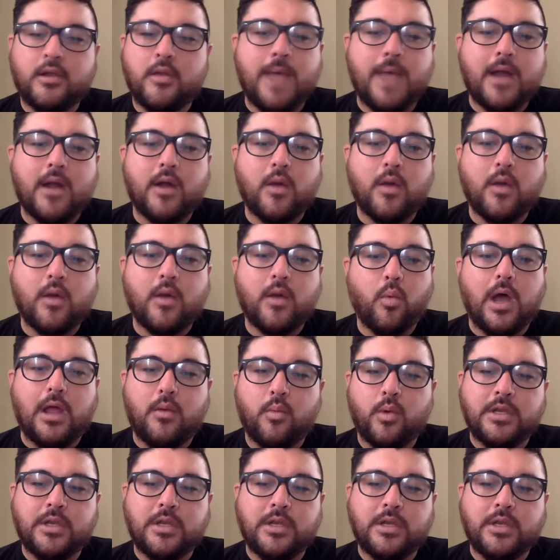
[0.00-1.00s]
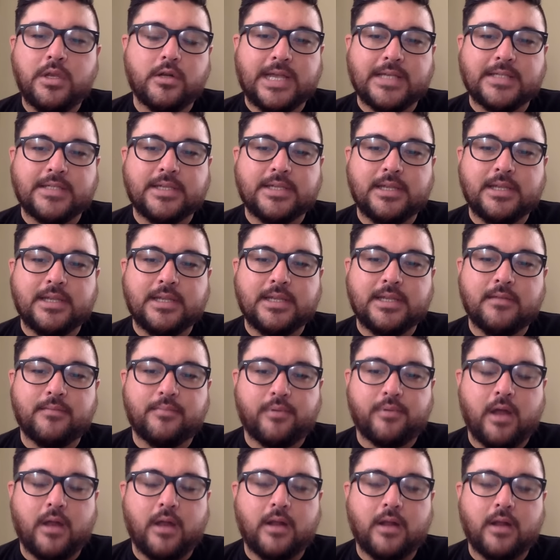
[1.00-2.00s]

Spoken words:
no matter what, when you're testing